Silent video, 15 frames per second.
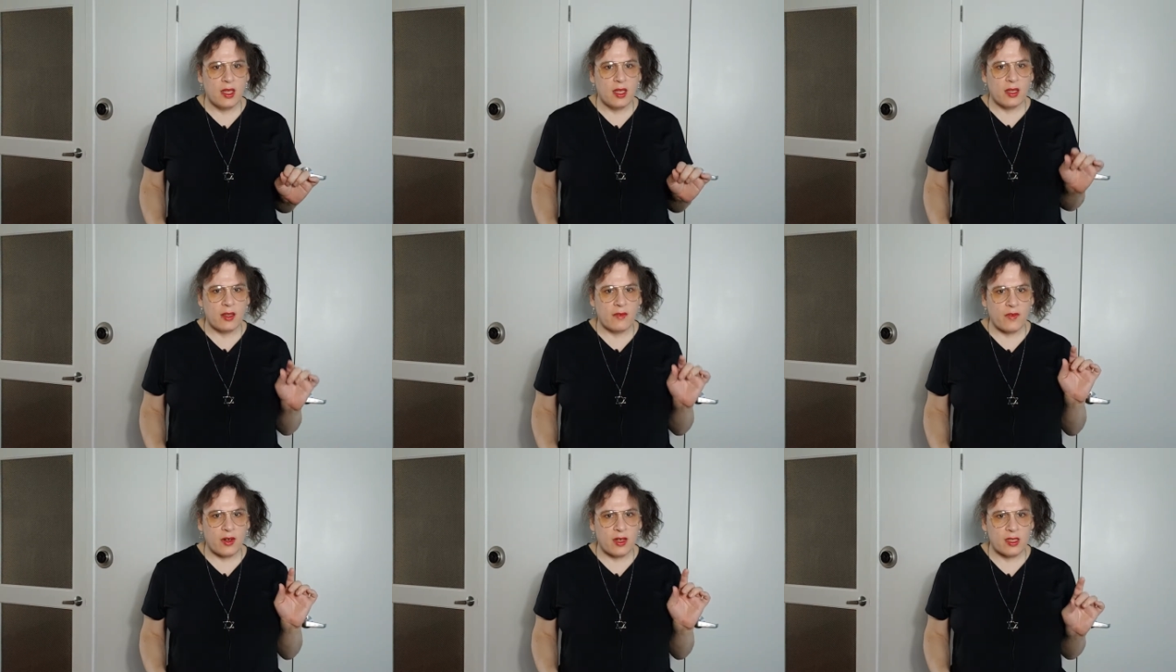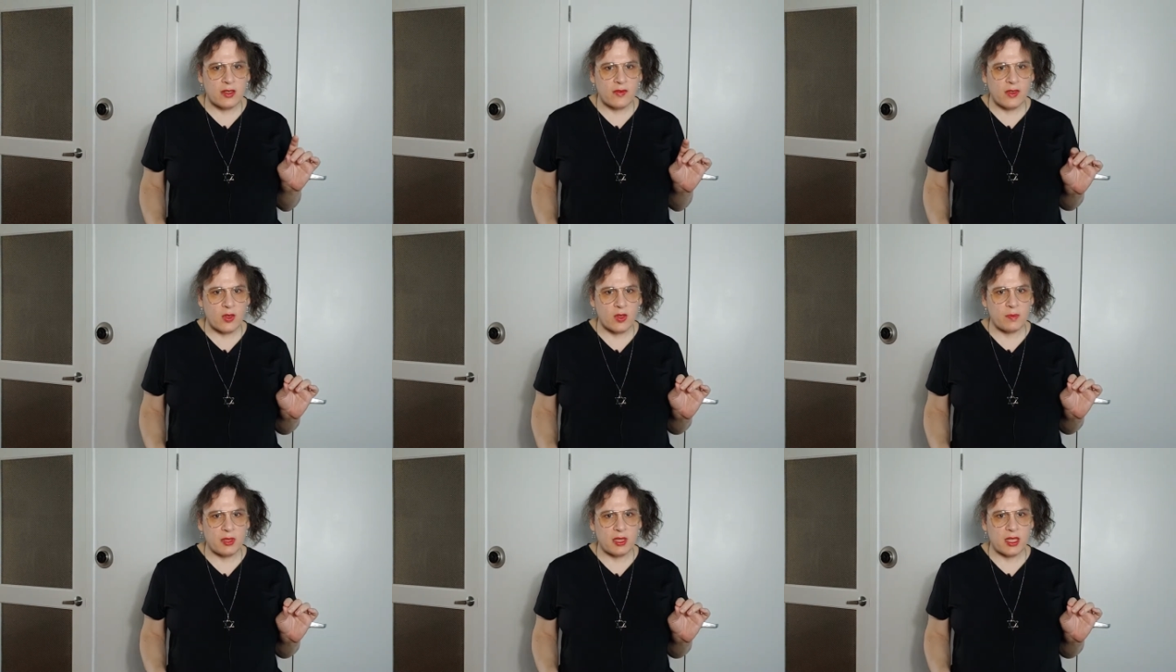The first of
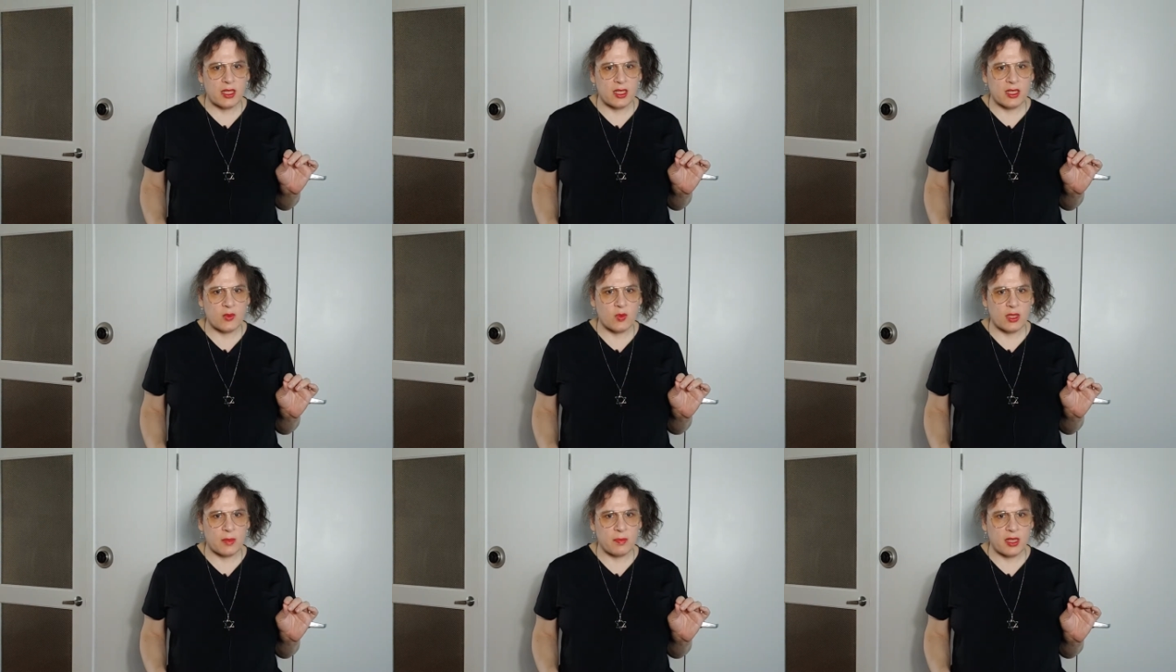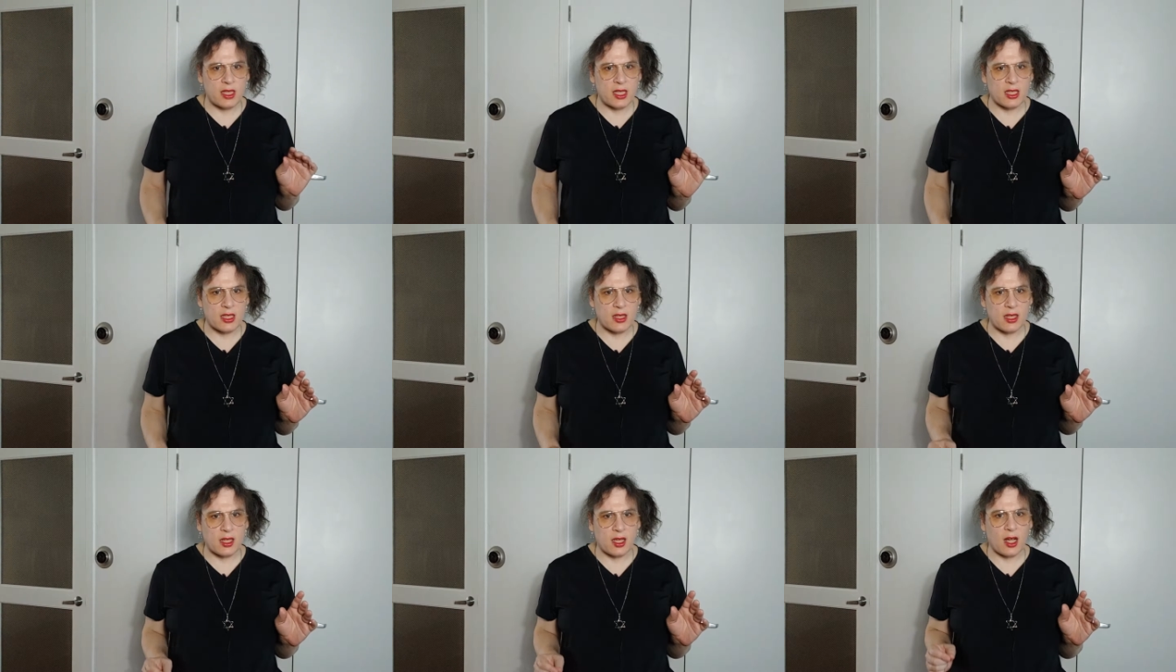those petitions was a
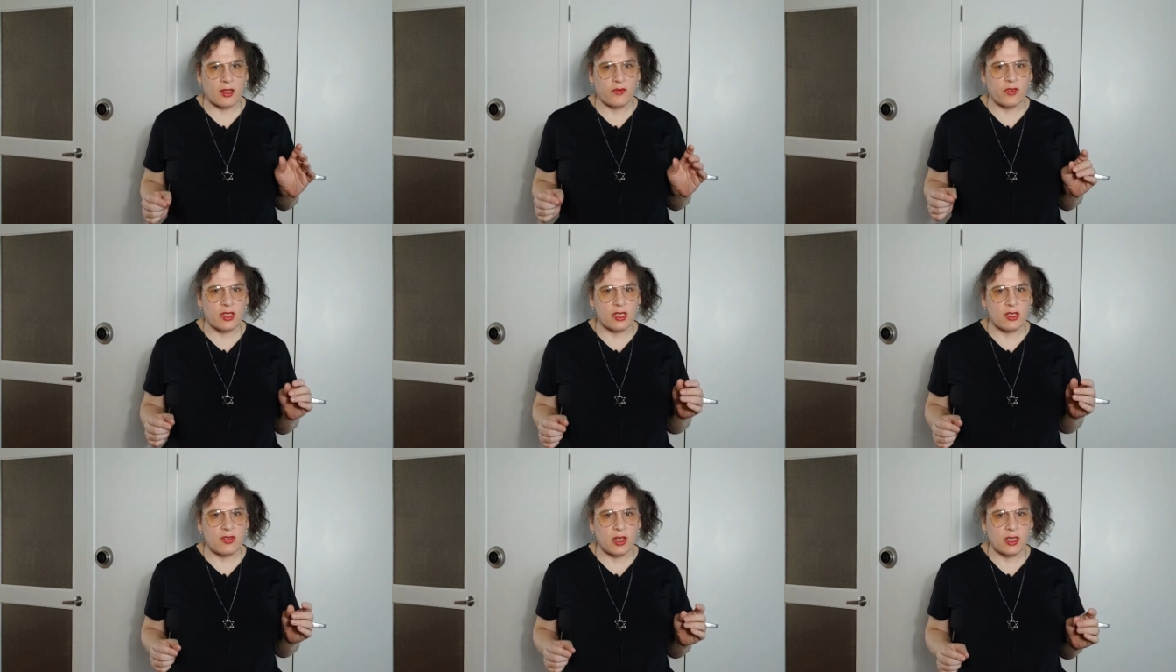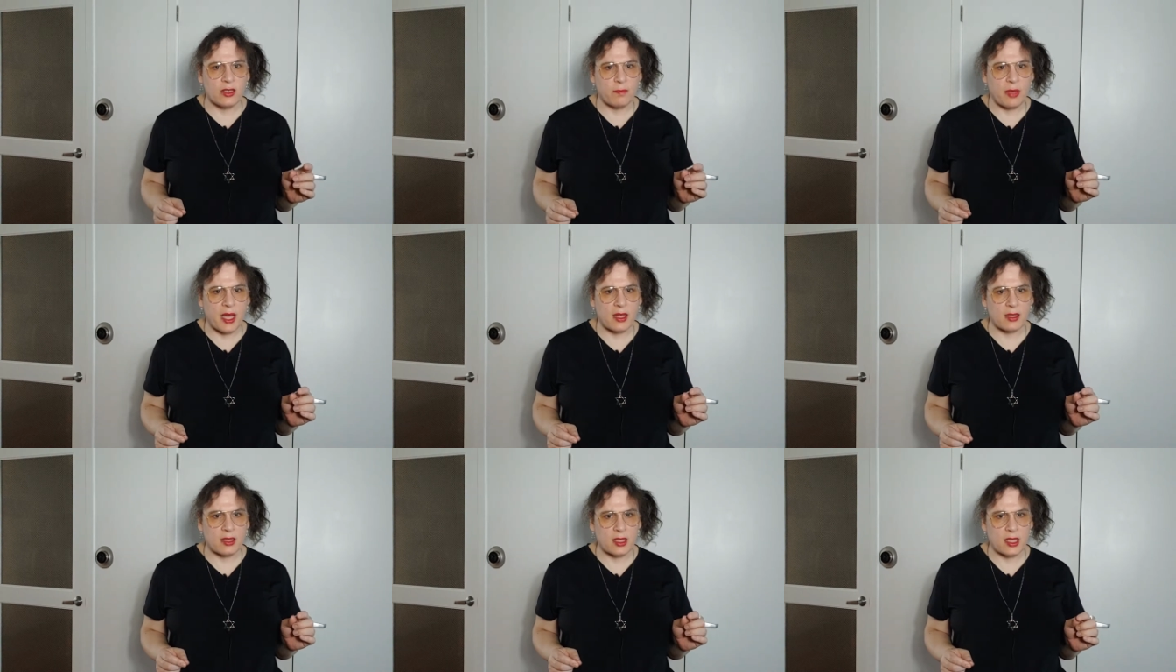petition that called for stricter
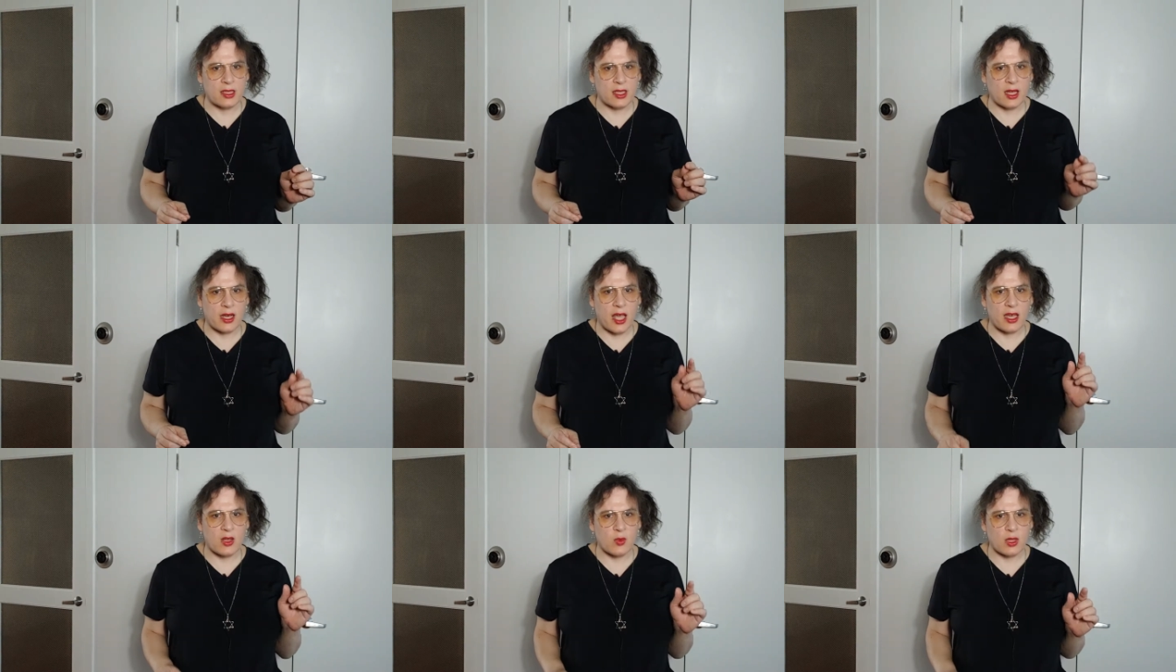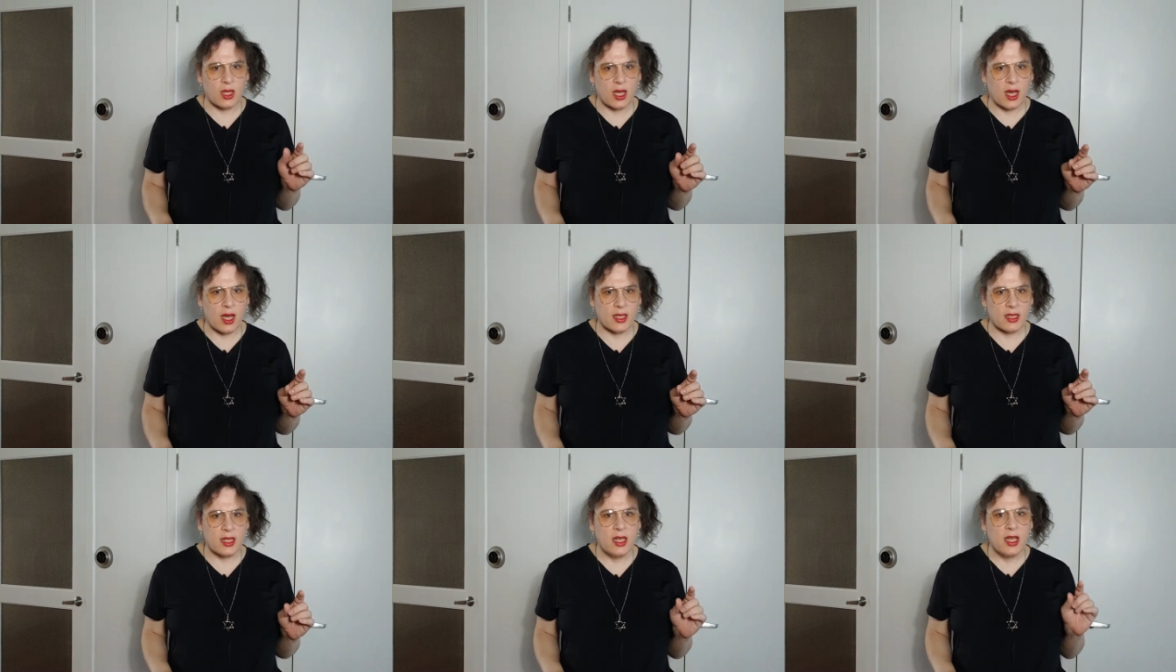penalties on anyone
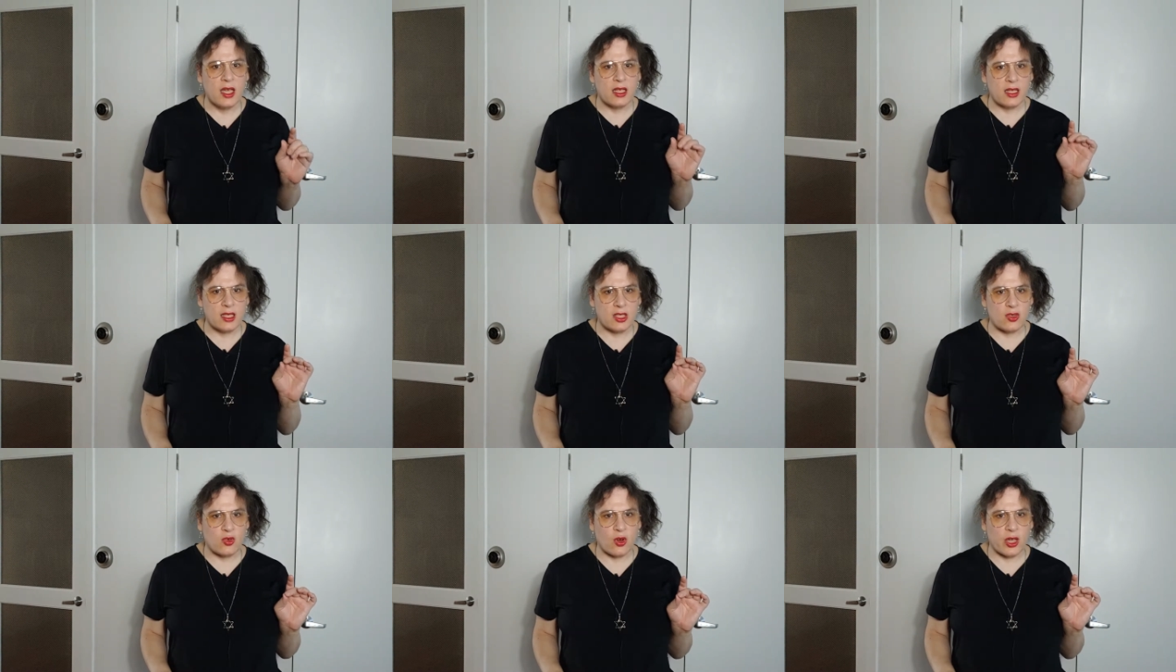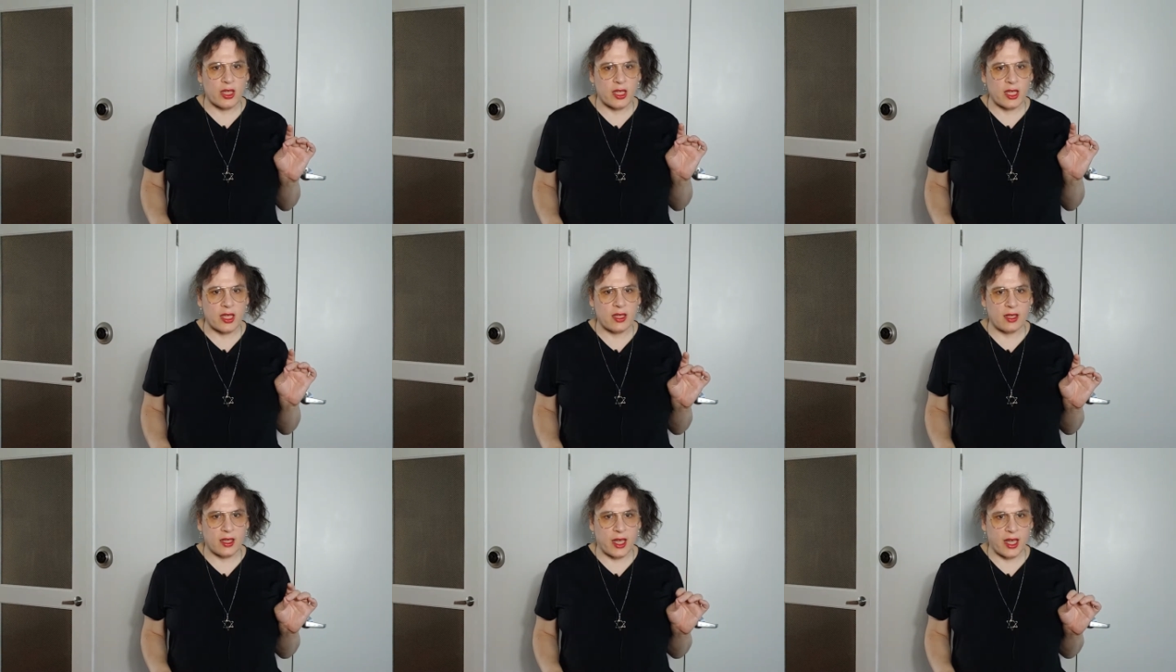caught destroying
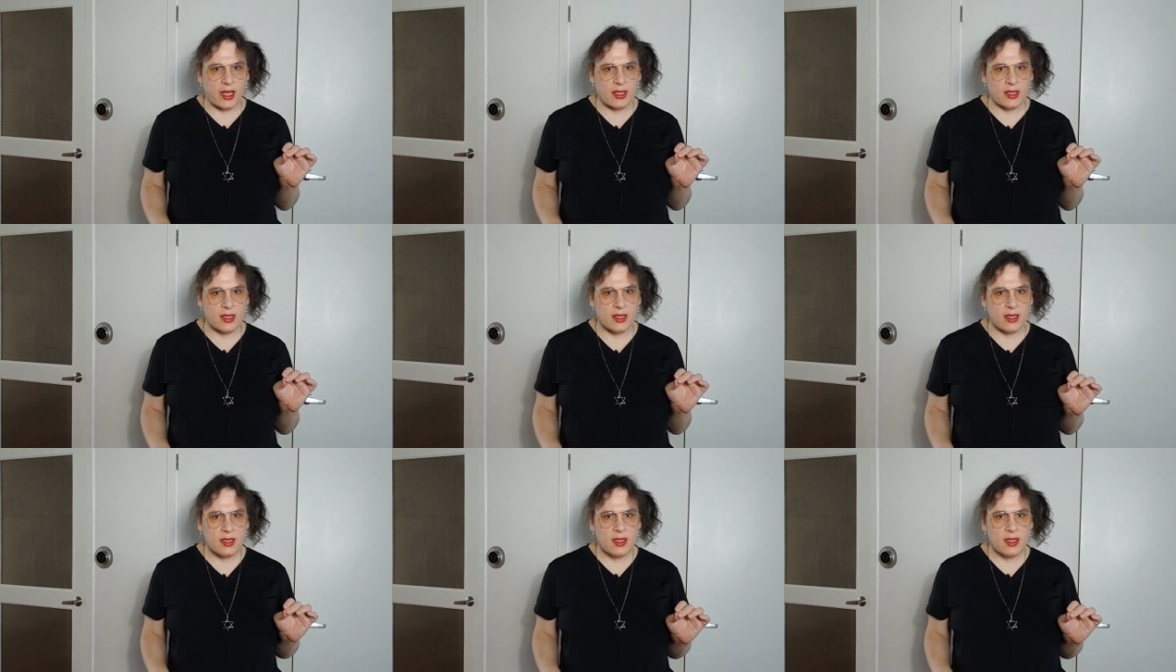eagle eggs.